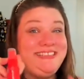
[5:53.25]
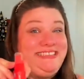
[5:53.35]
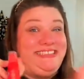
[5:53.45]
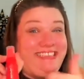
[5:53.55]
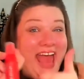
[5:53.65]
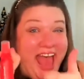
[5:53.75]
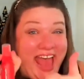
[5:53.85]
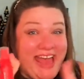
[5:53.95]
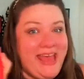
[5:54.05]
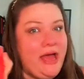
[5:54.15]

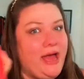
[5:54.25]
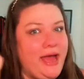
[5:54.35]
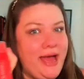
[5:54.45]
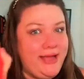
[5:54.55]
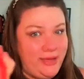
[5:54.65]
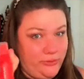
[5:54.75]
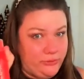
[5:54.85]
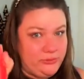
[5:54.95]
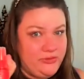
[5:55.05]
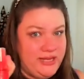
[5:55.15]
Yay! I go
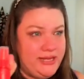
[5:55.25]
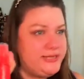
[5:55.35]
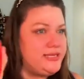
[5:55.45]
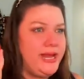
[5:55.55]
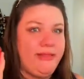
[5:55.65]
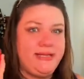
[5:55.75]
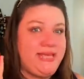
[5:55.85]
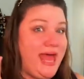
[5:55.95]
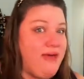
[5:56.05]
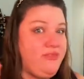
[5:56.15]
through these and I like to
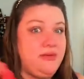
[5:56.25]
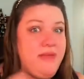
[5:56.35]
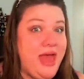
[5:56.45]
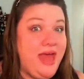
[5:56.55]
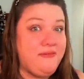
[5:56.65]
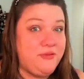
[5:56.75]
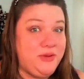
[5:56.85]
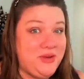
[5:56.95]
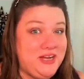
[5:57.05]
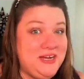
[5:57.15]
have them
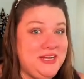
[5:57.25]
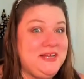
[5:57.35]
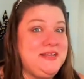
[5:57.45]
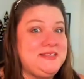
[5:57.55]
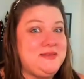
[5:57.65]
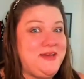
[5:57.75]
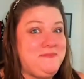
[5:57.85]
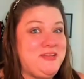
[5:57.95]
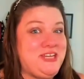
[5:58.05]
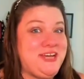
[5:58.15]
everywhere. So by
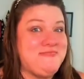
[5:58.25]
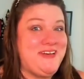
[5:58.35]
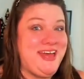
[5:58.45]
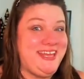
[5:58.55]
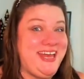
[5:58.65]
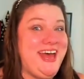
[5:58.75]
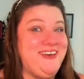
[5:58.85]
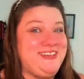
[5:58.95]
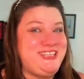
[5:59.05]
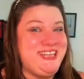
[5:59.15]
my chair, by the
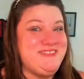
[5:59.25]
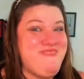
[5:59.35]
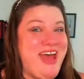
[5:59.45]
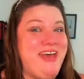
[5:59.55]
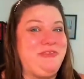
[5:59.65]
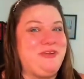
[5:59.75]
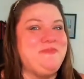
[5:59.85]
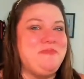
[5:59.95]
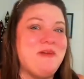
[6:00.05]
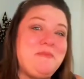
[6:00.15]
couch, in the bathroom,
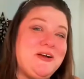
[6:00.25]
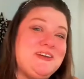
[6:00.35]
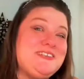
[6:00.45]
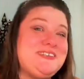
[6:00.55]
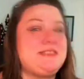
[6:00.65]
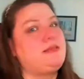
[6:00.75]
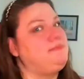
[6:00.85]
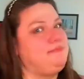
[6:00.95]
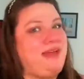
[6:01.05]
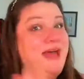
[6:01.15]
in my purse,
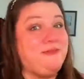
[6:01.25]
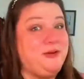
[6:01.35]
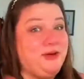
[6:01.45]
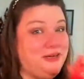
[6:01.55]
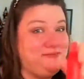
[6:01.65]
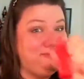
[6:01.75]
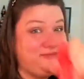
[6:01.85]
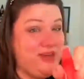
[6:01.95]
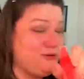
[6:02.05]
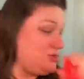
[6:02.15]
everywhere.
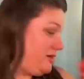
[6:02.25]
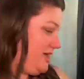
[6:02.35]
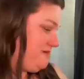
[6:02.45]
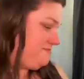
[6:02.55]
Tower 28.